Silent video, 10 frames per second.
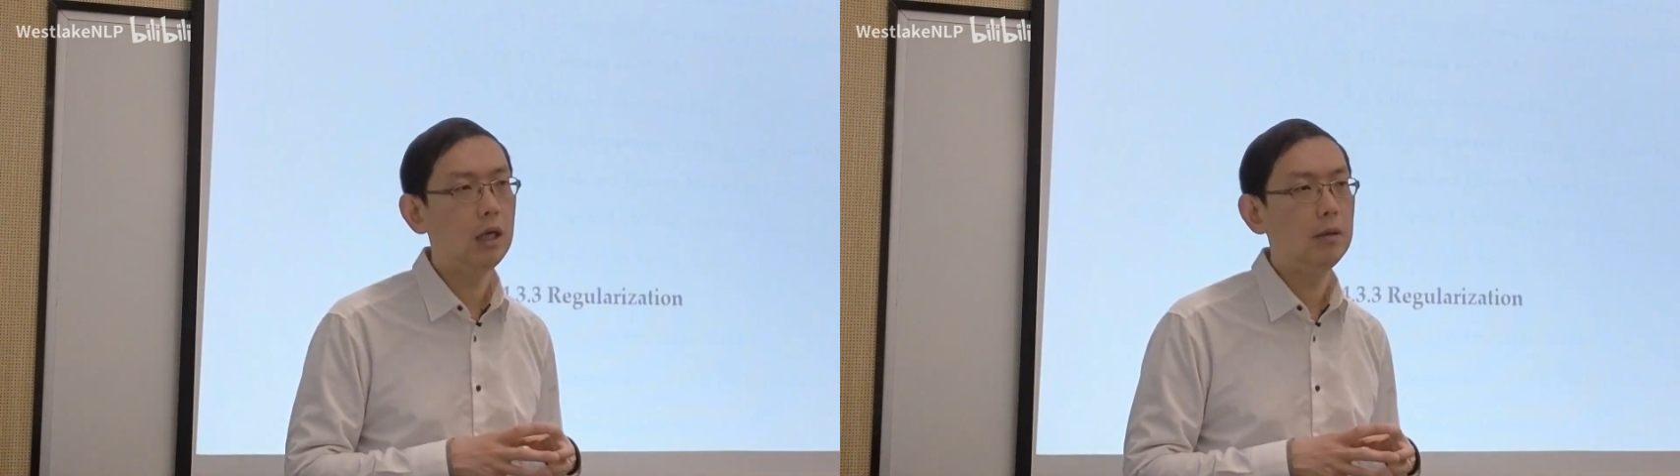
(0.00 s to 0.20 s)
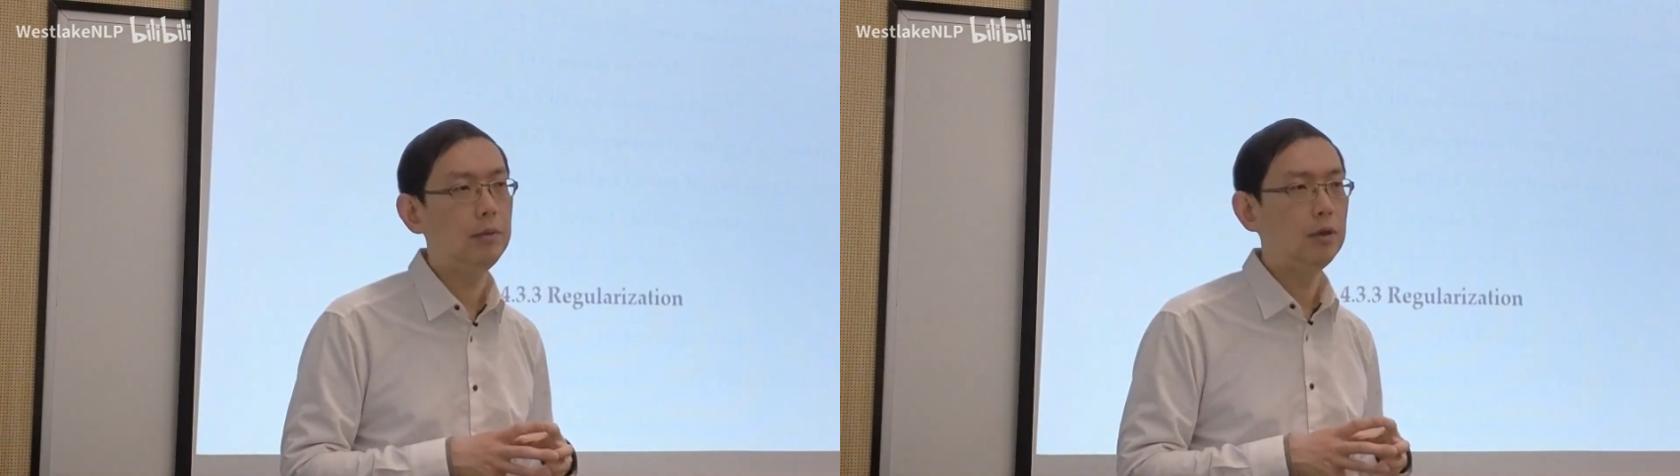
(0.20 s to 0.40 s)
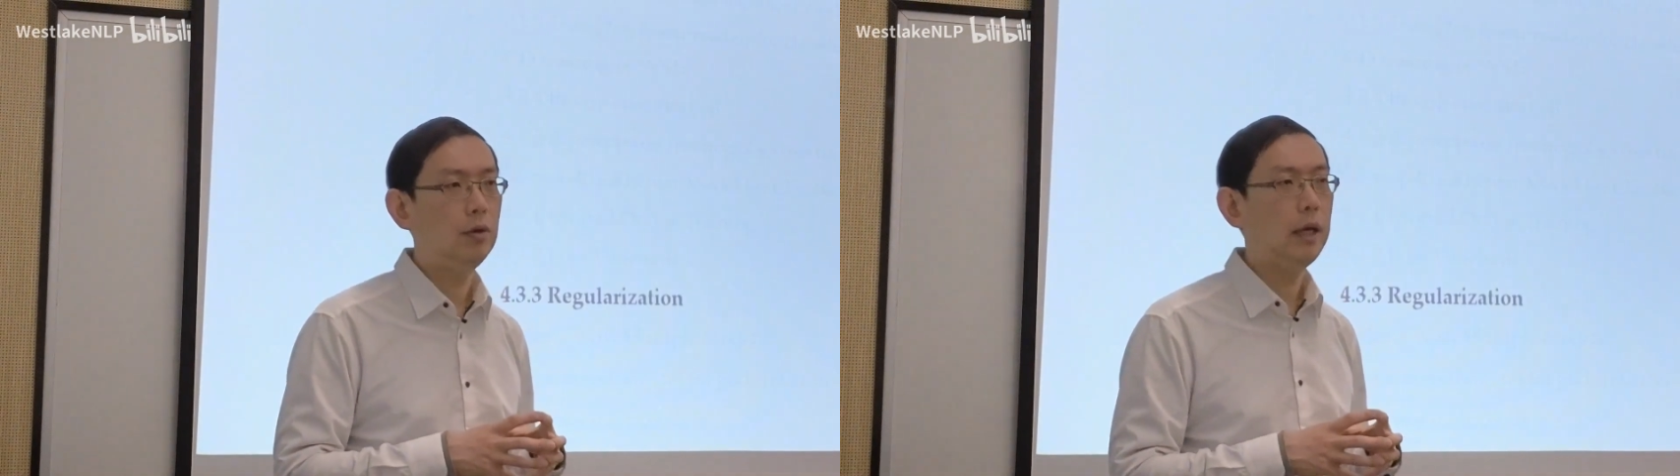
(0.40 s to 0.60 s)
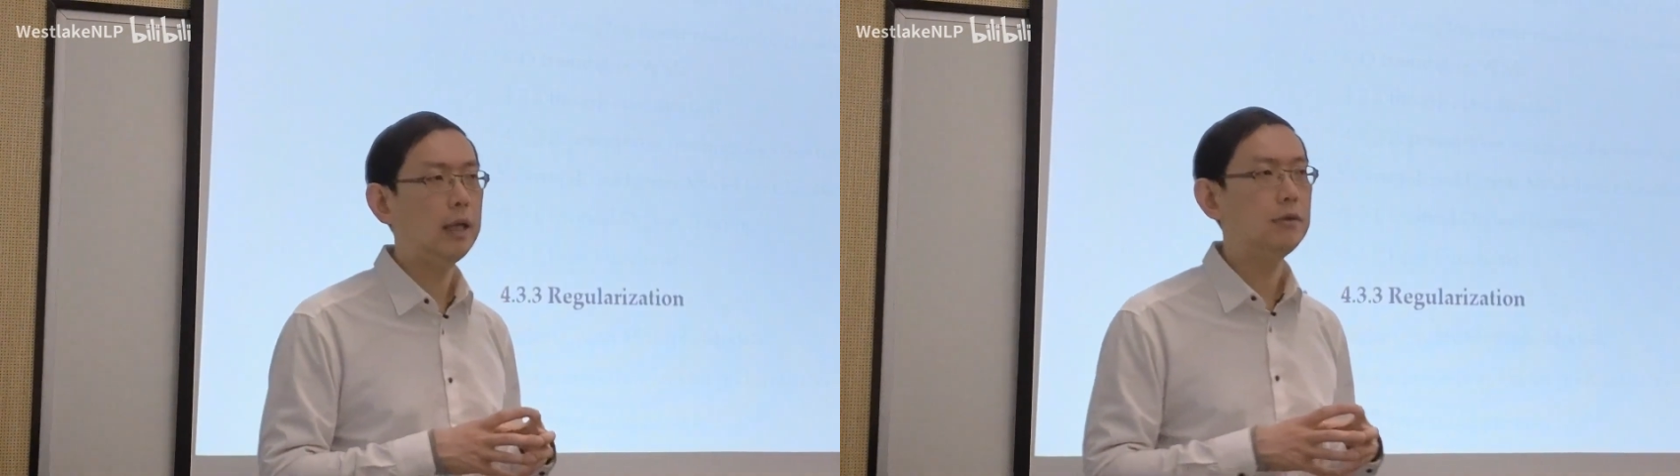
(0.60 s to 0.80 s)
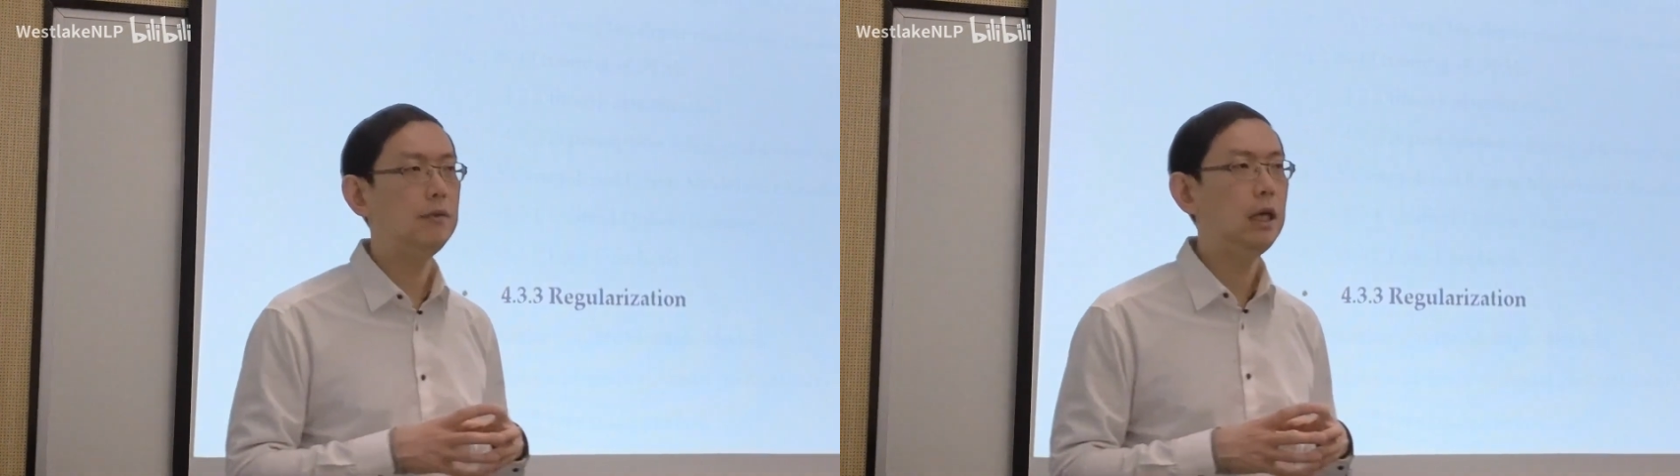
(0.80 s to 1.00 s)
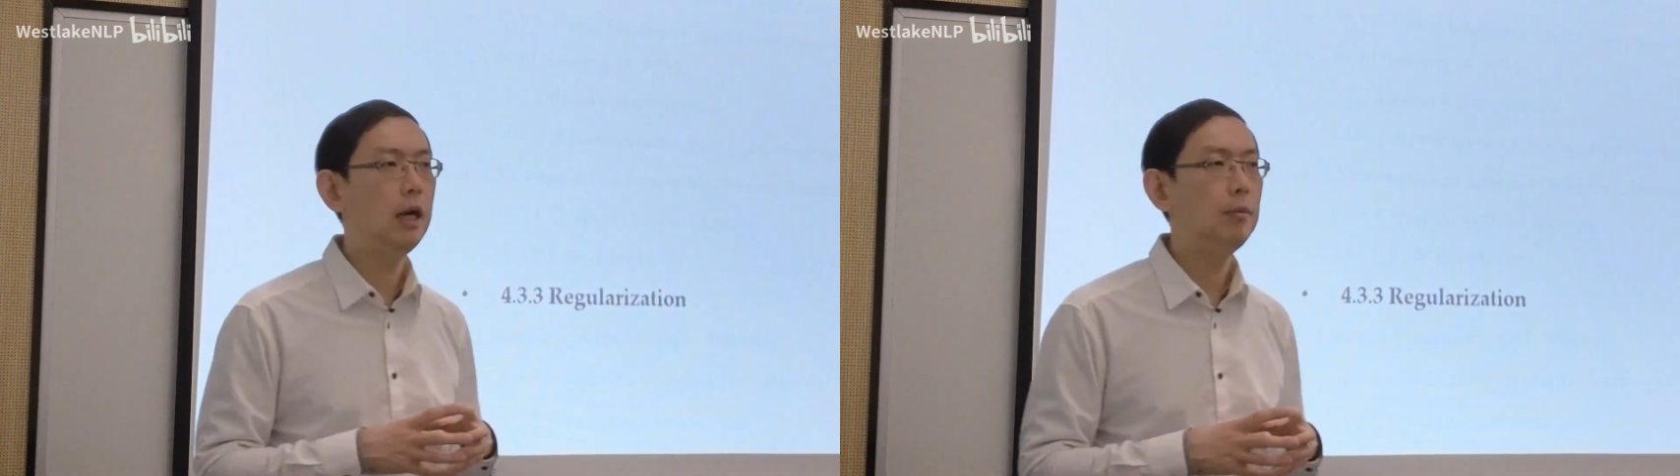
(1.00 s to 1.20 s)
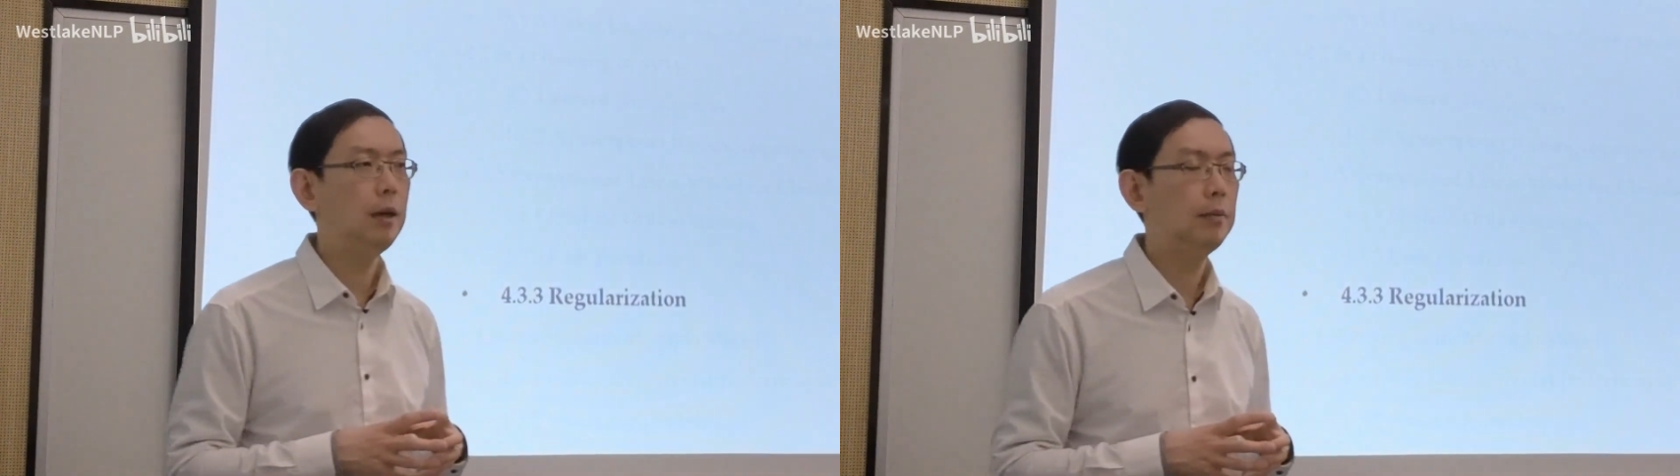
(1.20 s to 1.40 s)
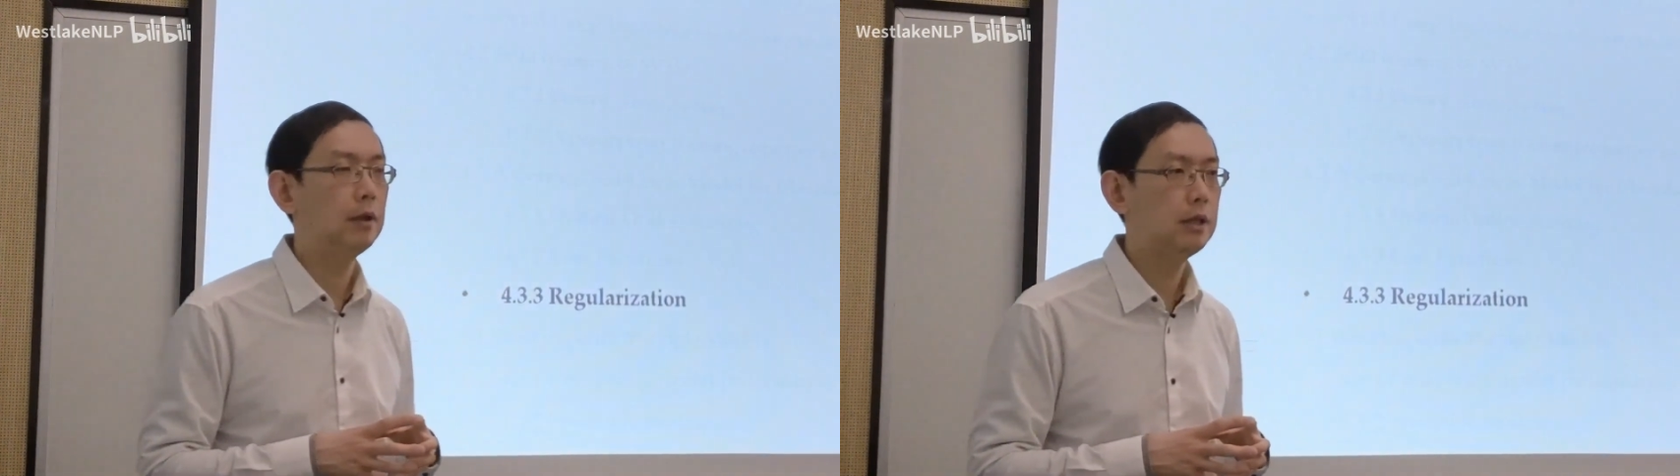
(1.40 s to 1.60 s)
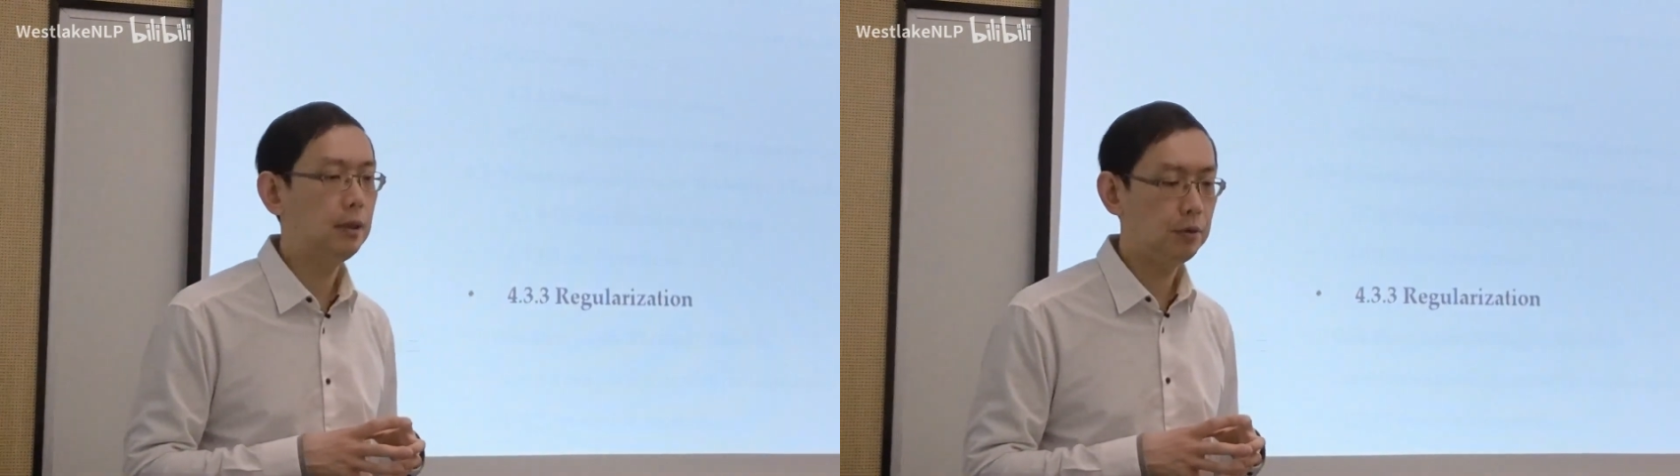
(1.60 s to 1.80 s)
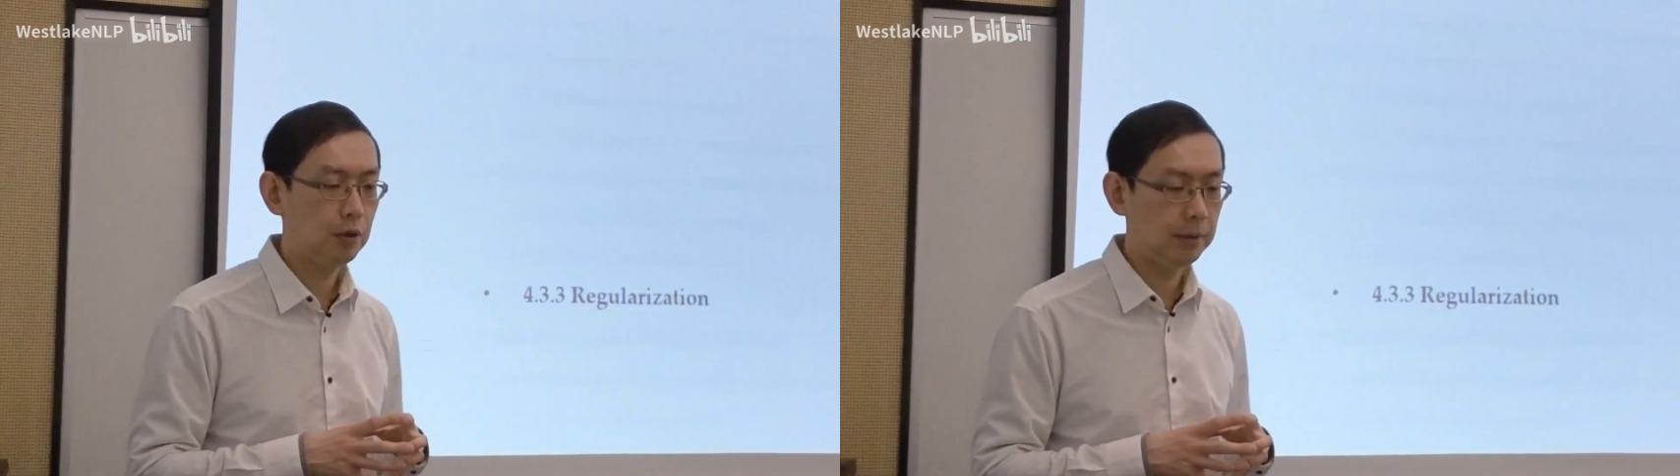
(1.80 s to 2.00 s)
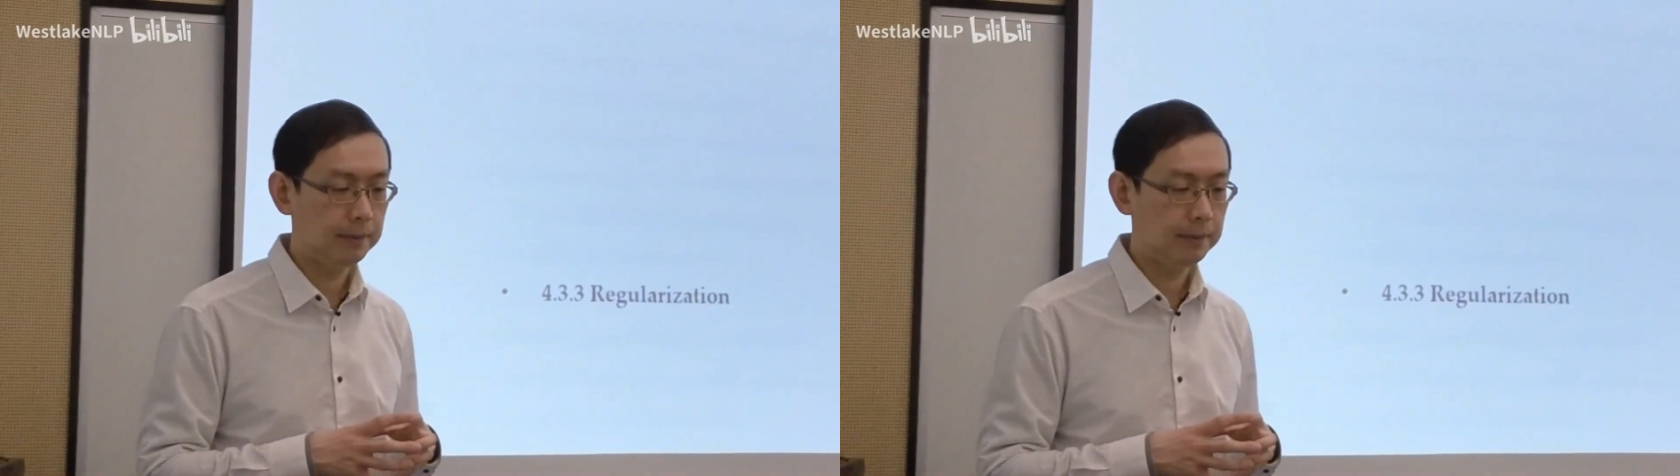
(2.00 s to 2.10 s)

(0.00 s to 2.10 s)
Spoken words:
between SVM and perceptron.